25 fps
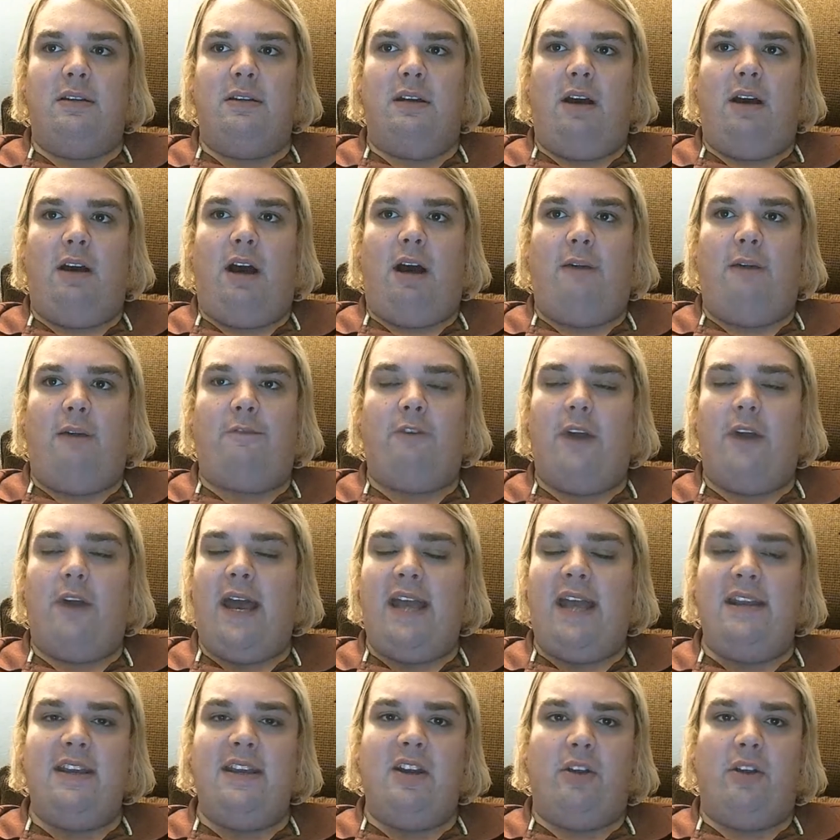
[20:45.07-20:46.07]
uh, for
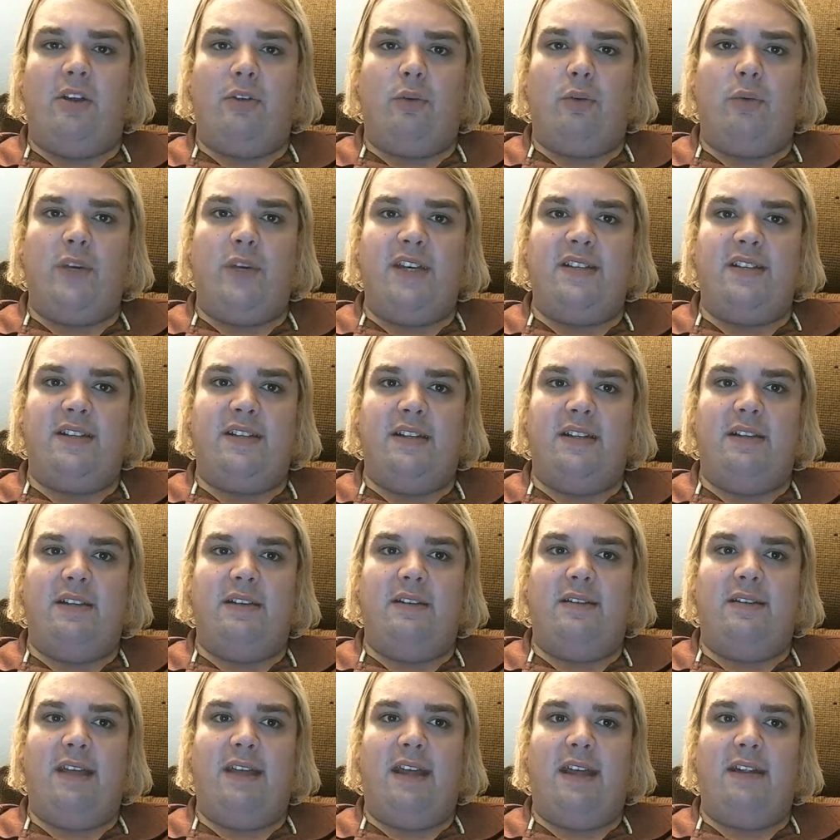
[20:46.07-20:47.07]
any other reason
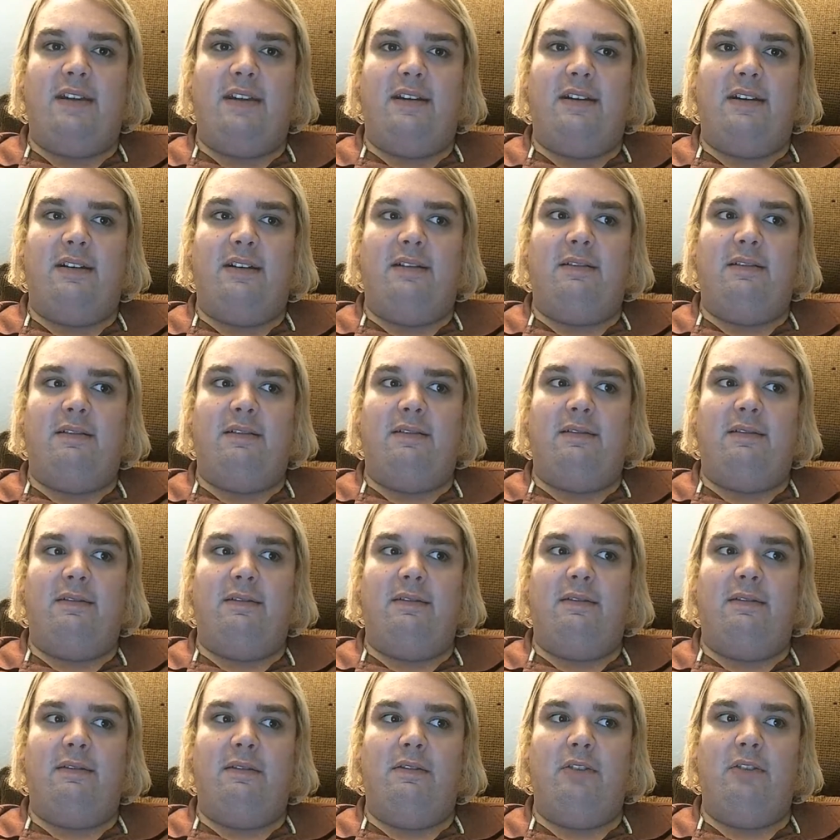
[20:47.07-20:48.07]
than
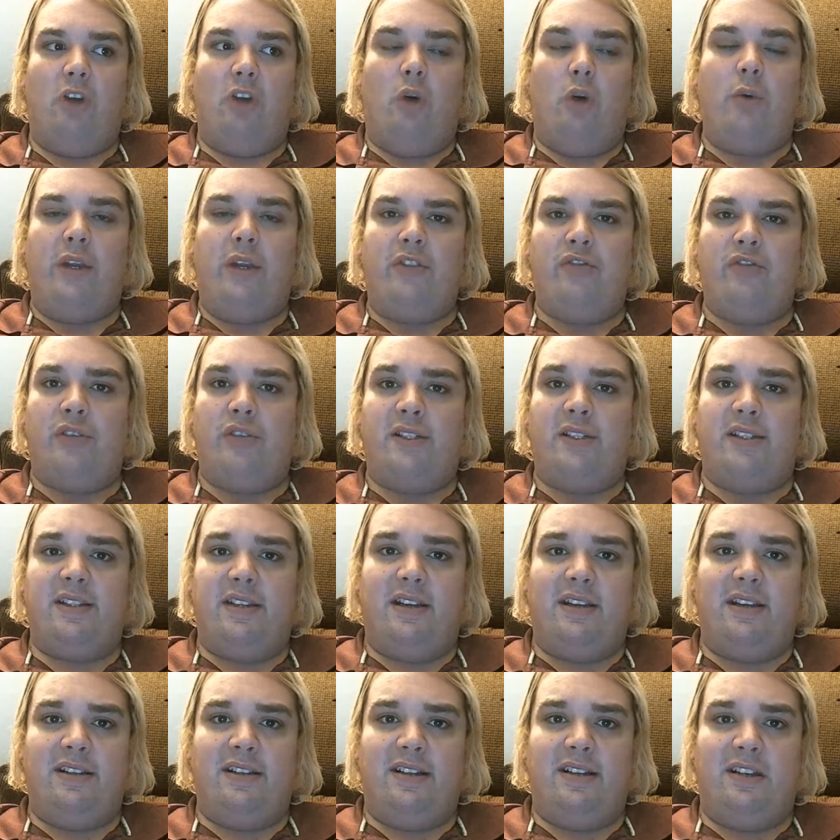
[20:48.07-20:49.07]
no interest in
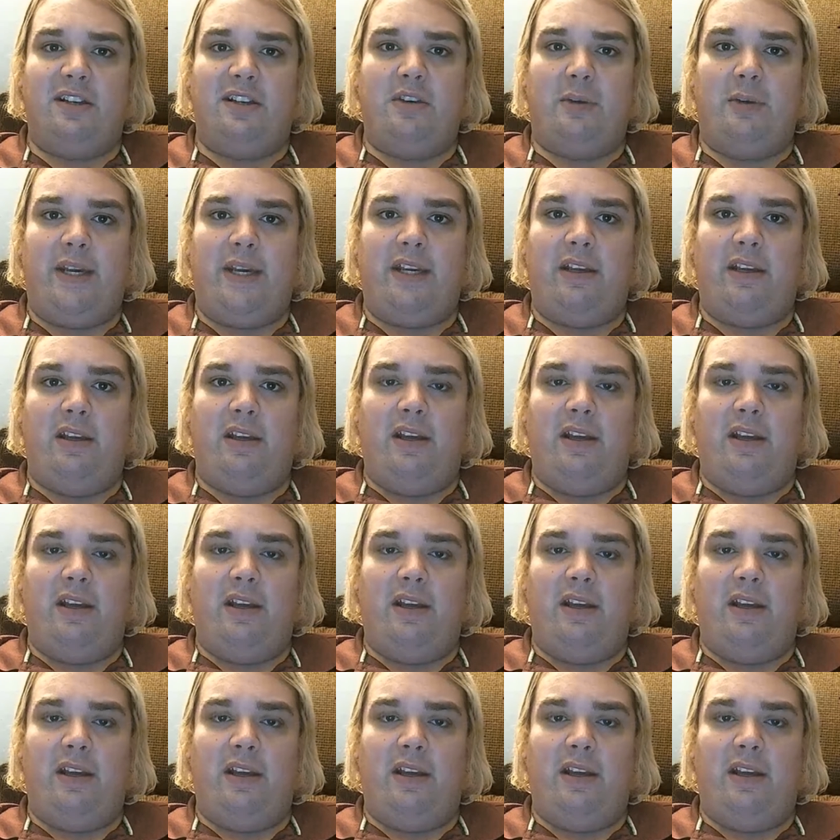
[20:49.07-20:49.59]
continuing.